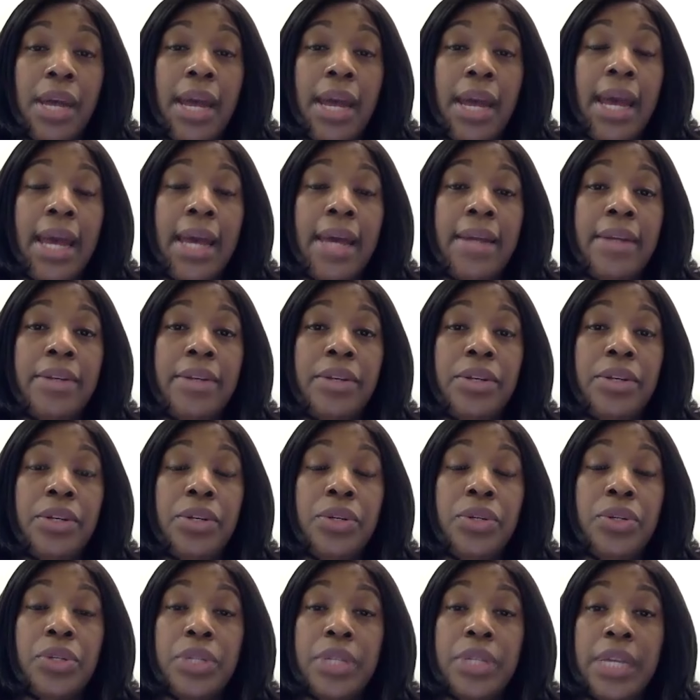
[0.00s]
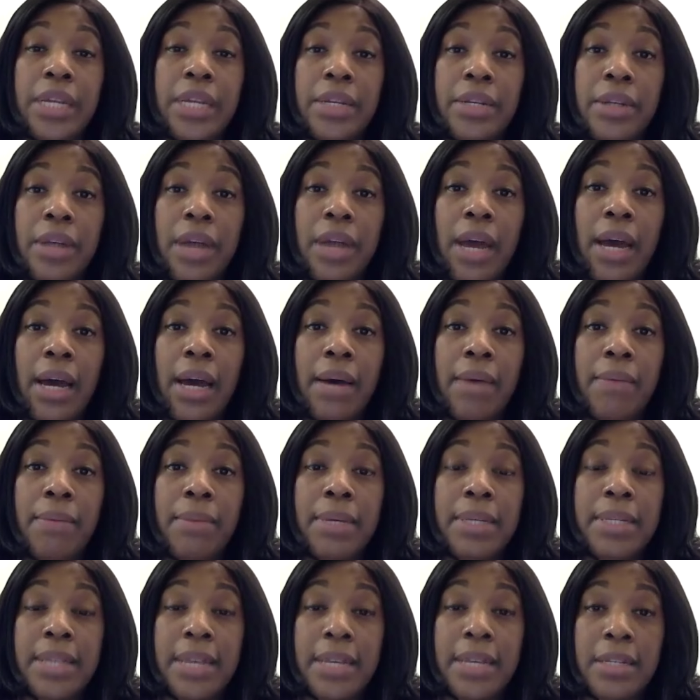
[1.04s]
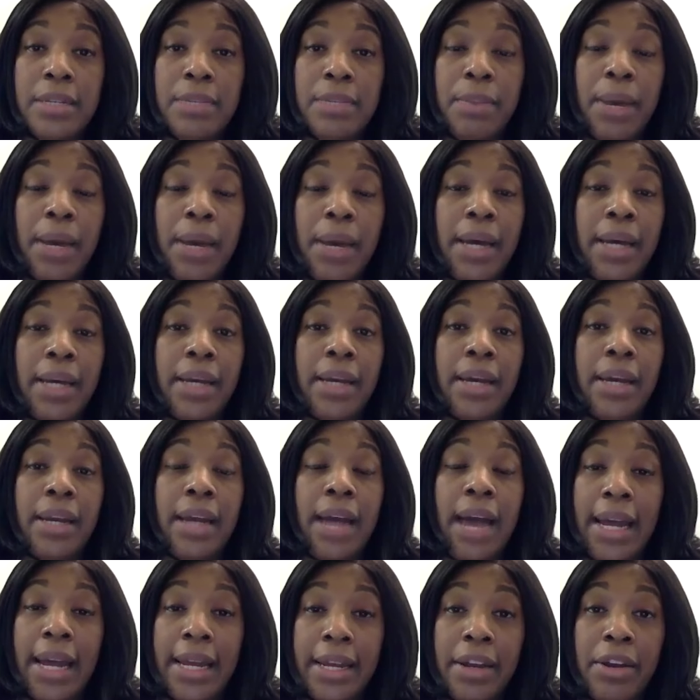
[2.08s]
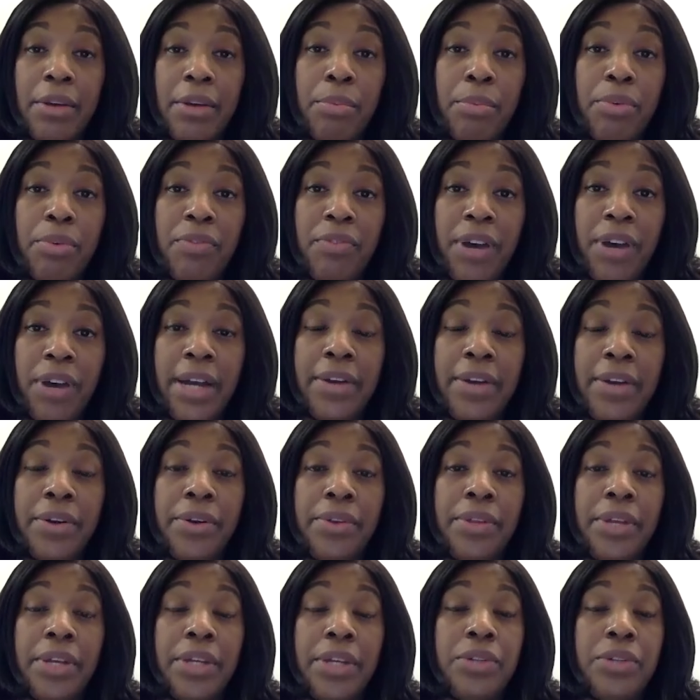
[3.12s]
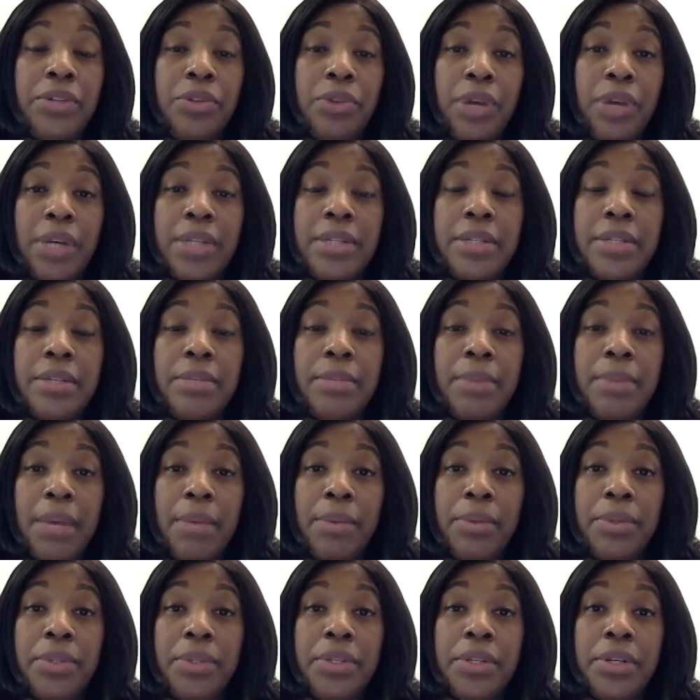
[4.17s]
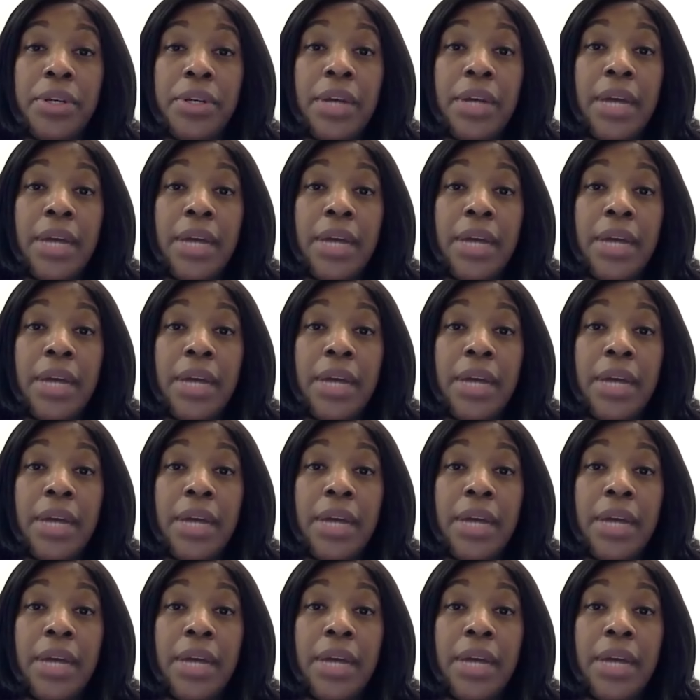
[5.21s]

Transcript: and you should get assessed by an eye care provider that you trust to be able to